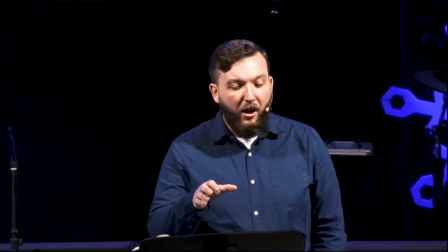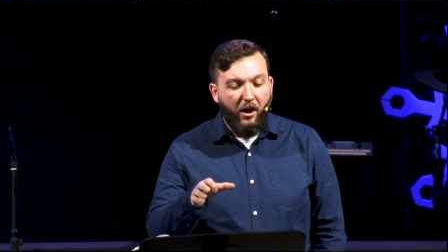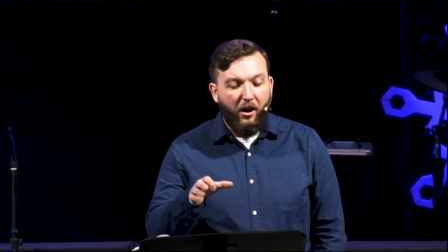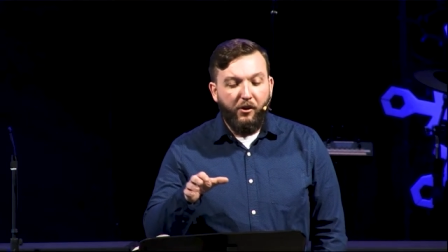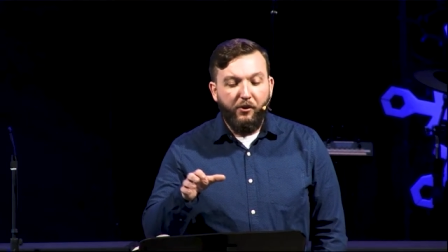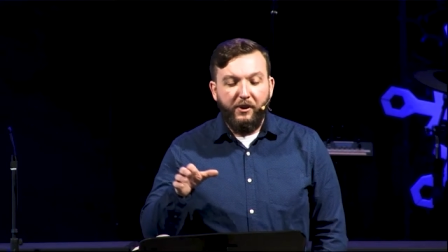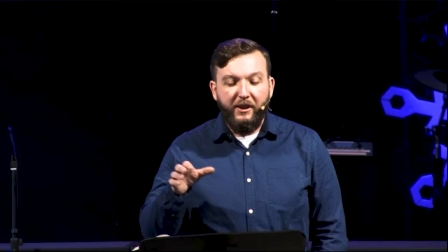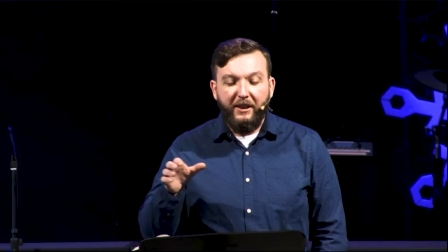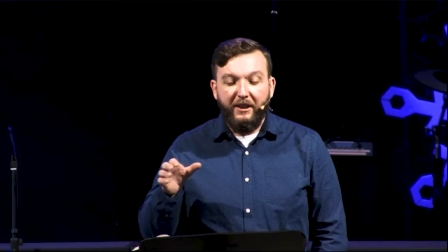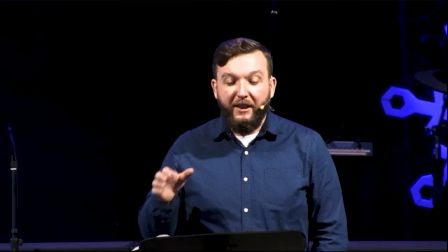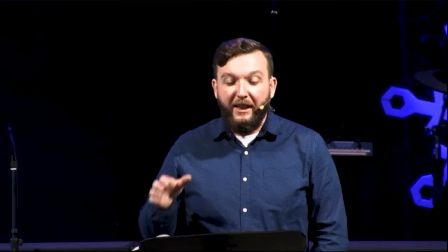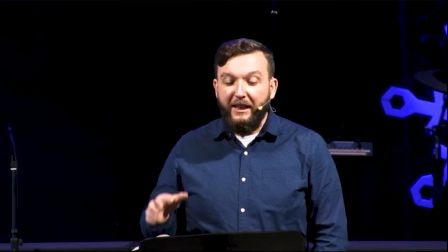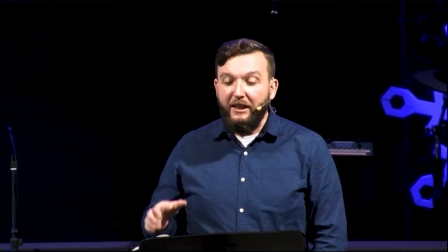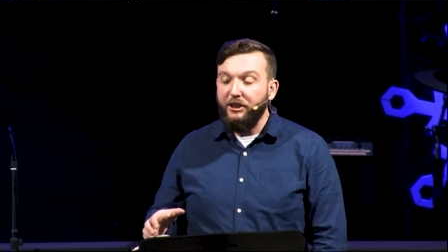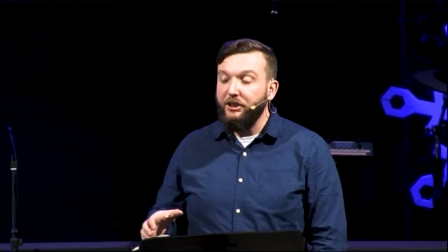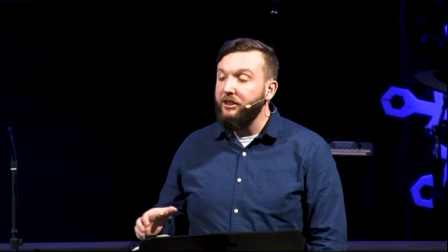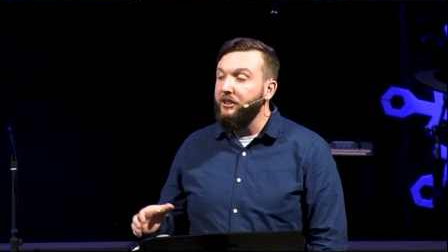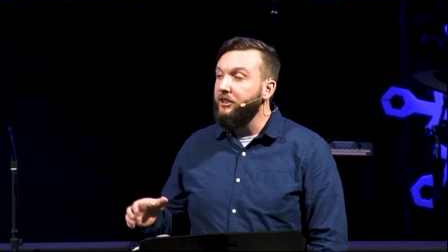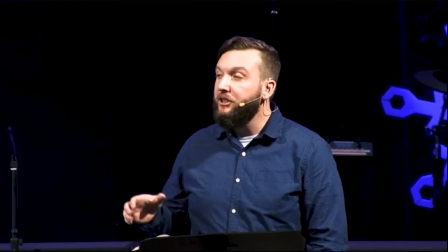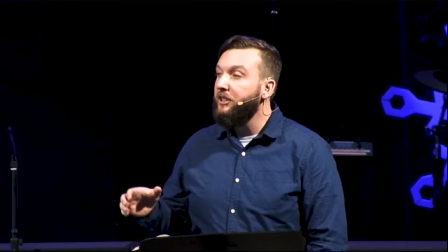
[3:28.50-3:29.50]
our
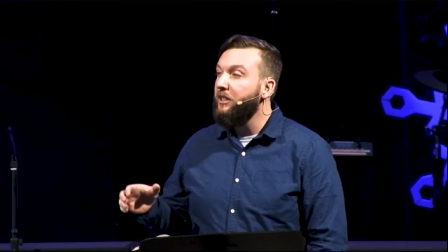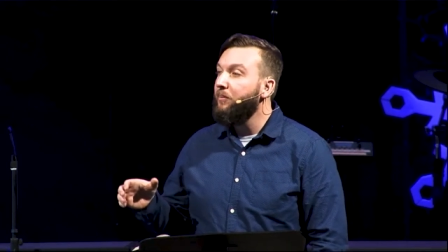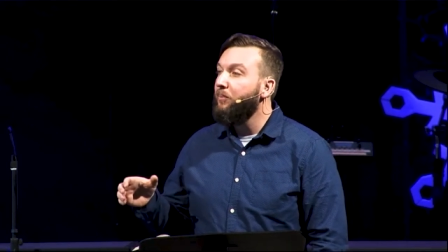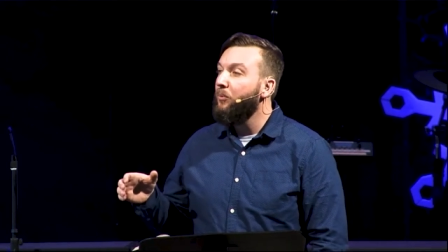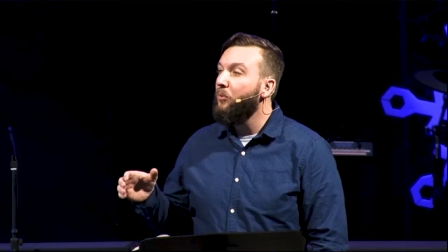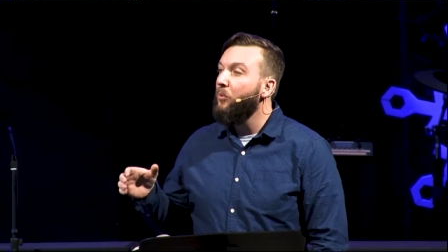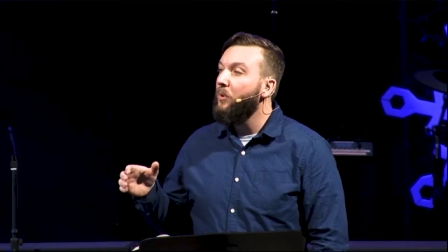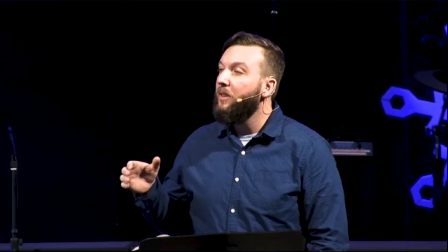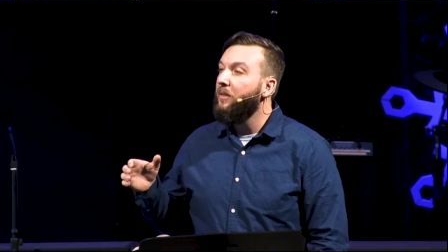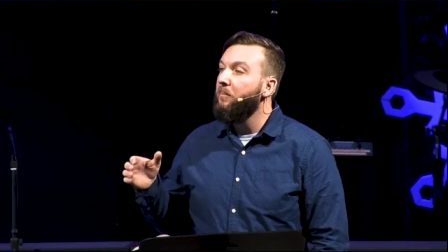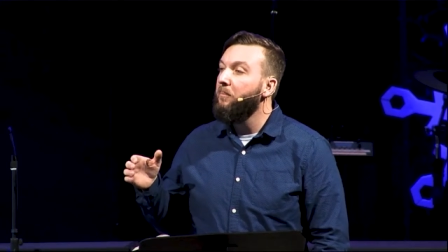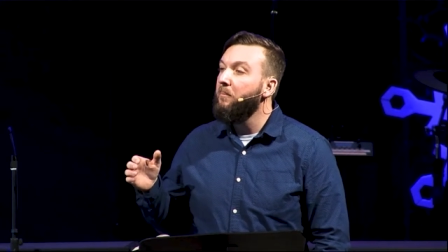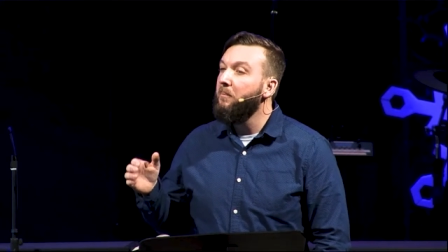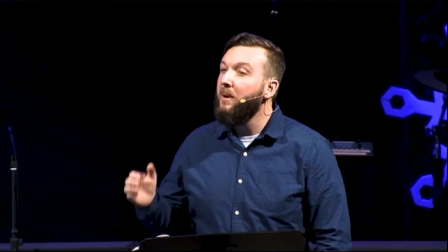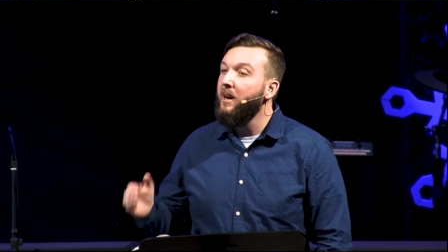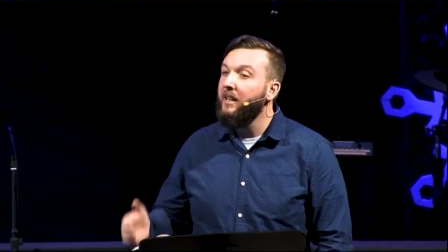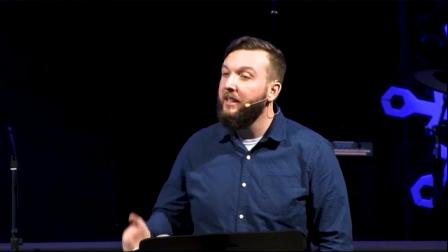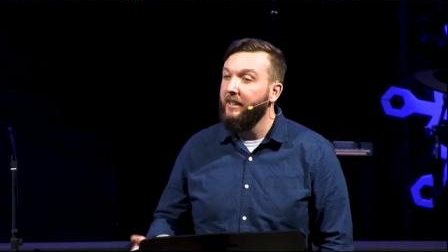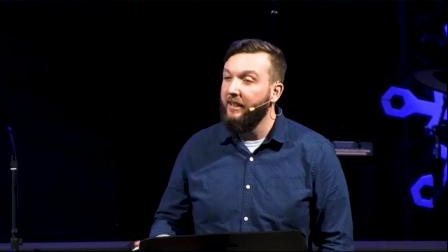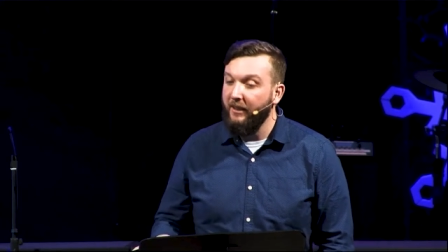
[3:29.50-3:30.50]
relationship with
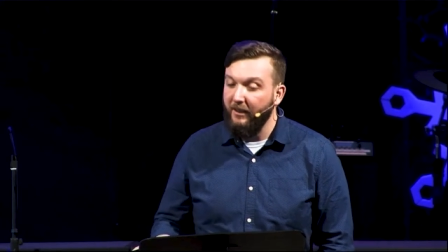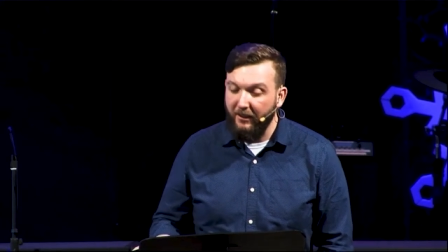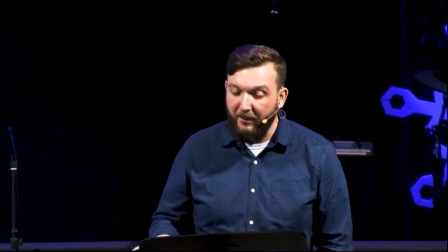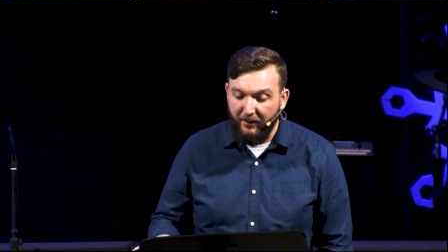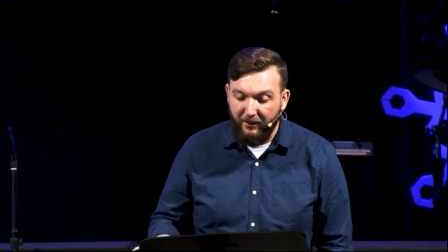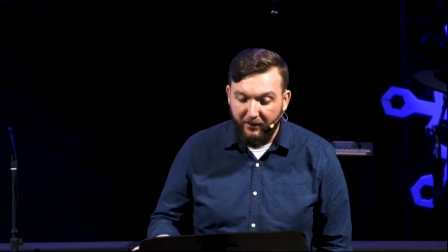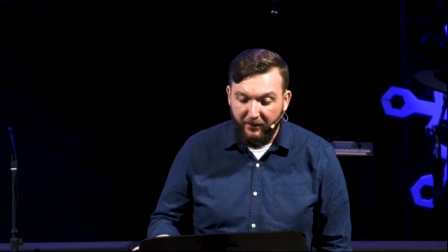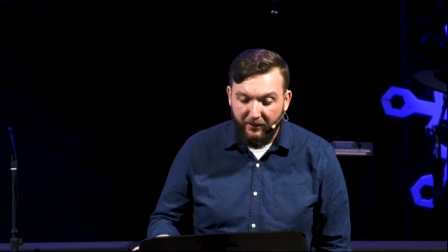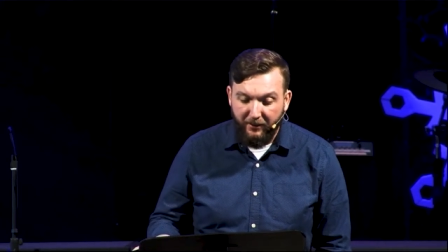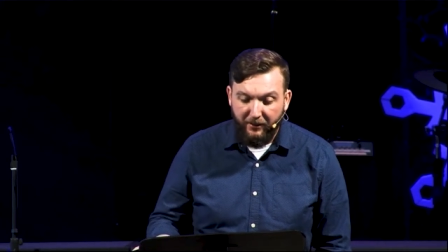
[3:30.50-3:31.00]
money,